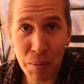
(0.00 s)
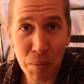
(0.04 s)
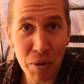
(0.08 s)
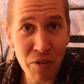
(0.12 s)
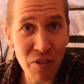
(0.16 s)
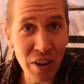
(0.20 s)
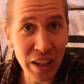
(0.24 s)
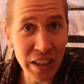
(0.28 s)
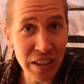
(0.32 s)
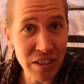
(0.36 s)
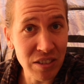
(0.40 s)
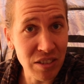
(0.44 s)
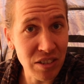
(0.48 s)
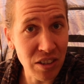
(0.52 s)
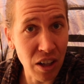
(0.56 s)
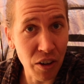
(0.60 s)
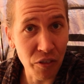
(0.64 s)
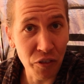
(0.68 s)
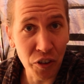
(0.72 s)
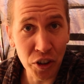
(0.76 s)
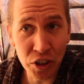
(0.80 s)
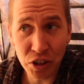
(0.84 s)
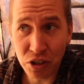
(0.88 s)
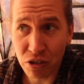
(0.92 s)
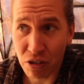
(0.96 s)
then we're ready to
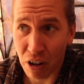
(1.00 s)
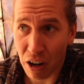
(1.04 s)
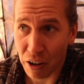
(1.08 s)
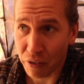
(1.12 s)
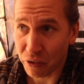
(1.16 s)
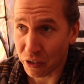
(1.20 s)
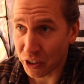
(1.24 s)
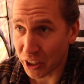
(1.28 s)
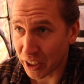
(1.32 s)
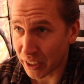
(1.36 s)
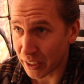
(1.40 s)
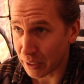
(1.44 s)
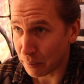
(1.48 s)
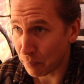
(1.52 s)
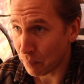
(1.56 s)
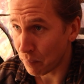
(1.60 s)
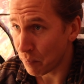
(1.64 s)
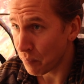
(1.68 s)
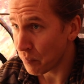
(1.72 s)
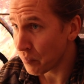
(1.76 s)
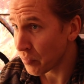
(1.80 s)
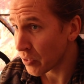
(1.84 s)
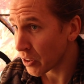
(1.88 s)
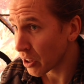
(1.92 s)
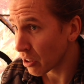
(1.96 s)
start photographing in it.
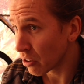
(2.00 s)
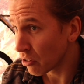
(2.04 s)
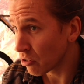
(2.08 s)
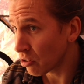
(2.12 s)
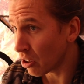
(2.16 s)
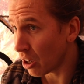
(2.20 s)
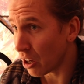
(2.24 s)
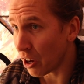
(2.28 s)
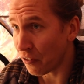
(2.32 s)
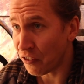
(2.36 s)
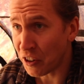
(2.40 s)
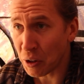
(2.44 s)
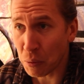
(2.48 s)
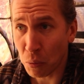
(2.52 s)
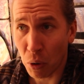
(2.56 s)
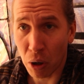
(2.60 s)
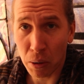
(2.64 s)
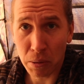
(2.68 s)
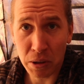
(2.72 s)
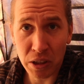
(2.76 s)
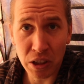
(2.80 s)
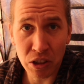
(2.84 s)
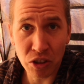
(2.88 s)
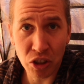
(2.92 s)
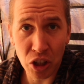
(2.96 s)
So I think what
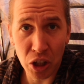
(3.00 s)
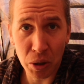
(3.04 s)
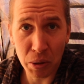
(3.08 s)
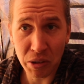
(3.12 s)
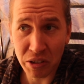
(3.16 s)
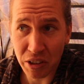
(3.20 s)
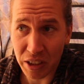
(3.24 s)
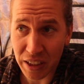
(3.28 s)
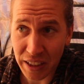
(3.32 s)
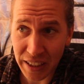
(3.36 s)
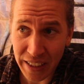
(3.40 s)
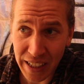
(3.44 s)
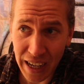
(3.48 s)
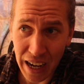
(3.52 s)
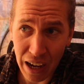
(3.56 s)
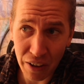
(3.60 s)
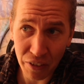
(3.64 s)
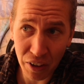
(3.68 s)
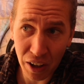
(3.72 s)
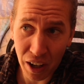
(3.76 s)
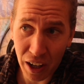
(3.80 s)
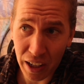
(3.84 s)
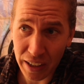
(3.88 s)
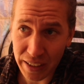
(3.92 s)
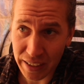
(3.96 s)
I'm going to do is I'm going to get out
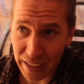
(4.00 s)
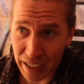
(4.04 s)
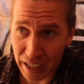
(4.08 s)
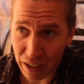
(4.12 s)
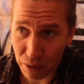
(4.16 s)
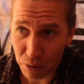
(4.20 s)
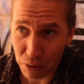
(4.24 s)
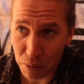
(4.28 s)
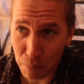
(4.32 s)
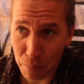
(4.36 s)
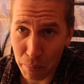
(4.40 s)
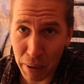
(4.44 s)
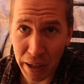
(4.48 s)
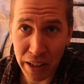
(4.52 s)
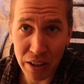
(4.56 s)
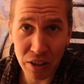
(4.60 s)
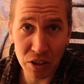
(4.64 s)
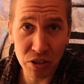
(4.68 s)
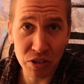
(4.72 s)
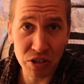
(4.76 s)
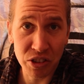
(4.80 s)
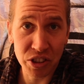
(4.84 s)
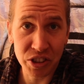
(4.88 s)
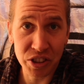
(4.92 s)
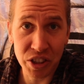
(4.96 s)
the hide now, make
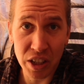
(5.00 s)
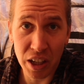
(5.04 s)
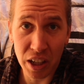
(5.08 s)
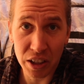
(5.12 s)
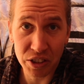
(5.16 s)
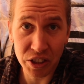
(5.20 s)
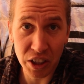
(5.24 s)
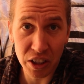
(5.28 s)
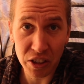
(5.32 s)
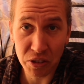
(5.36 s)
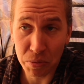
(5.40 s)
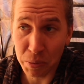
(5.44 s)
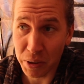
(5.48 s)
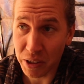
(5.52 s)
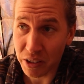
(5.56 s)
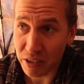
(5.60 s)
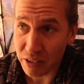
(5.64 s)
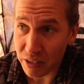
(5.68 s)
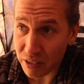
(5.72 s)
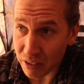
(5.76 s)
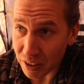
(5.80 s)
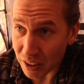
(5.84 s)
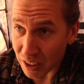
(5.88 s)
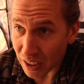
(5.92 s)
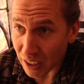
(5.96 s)
those
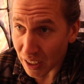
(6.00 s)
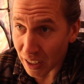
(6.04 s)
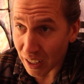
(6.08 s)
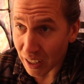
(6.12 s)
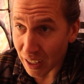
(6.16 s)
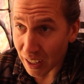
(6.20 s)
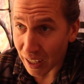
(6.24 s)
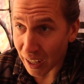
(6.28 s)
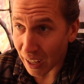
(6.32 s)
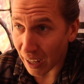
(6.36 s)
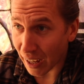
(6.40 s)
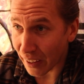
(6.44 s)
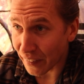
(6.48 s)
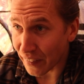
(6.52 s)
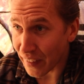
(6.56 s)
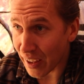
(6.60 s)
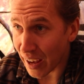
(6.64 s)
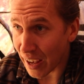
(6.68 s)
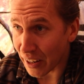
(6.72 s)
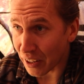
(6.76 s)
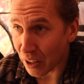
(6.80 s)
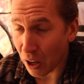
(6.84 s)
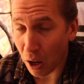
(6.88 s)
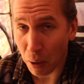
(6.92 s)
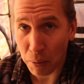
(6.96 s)
adjustments, and
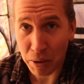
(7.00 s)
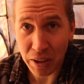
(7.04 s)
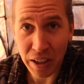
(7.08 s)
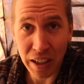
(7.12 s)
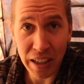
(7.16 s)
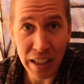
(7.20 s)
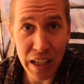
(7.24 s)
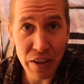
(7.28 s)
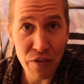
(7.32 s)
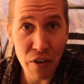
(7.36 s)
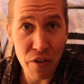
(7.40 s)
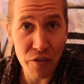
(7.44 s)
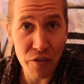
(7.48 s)
then I'm going to leave